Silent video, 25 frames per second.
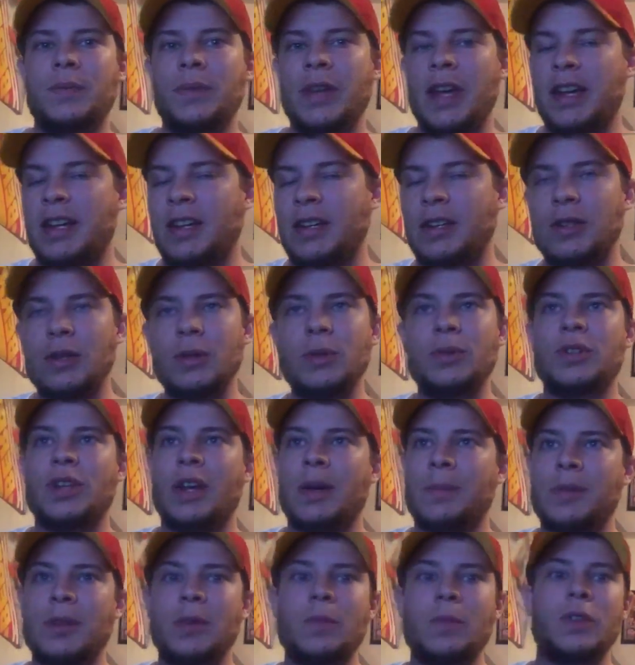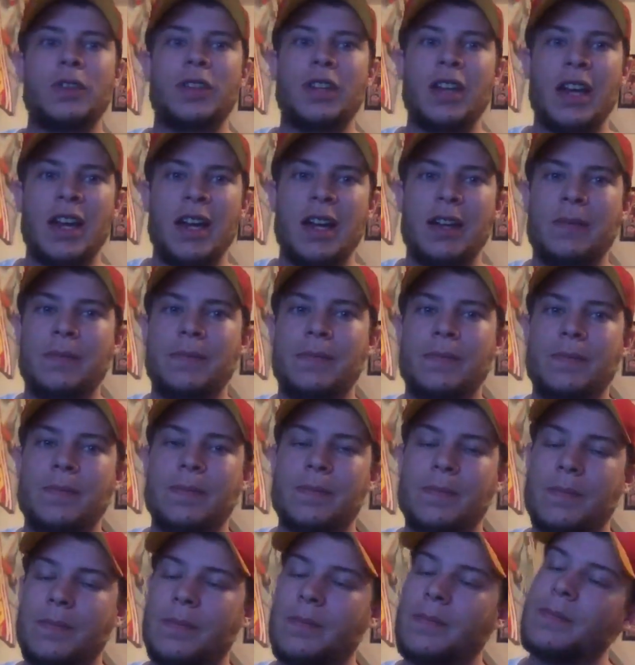they can do something with that,
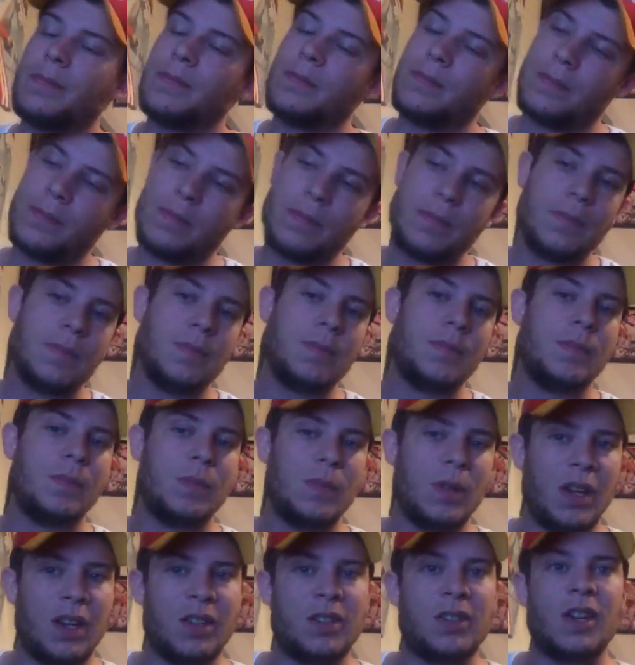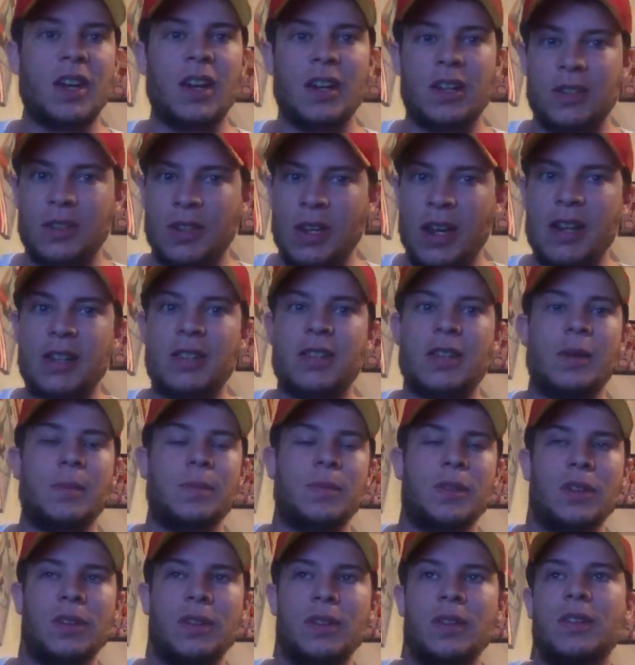it's going to say
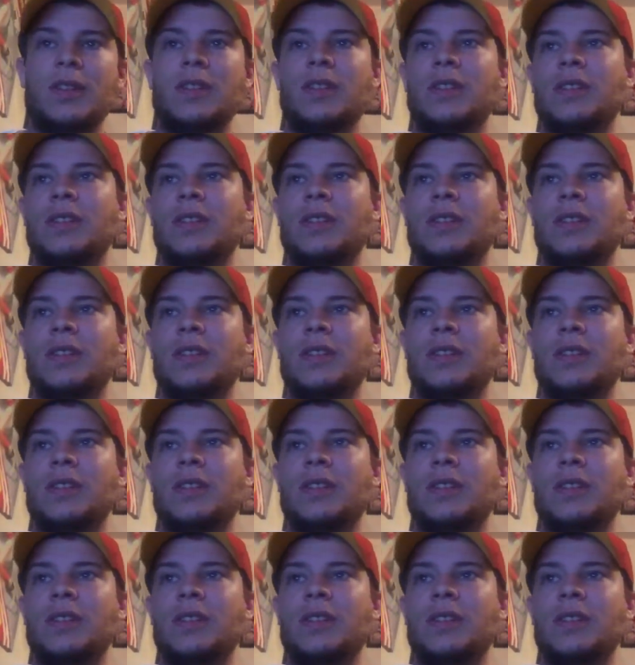something.